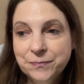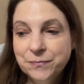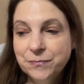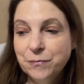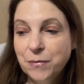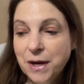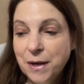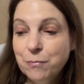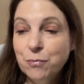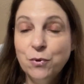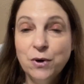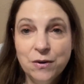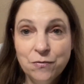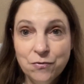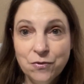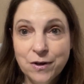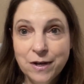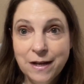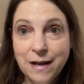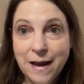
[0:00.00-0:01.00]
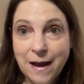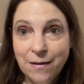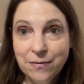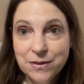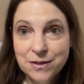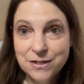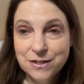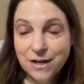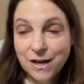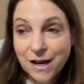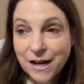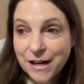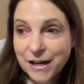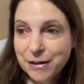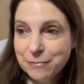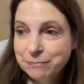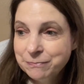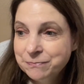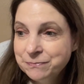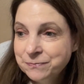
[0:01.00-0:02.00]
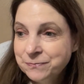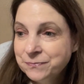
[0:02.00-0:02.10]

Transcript: my boyfriend at the time,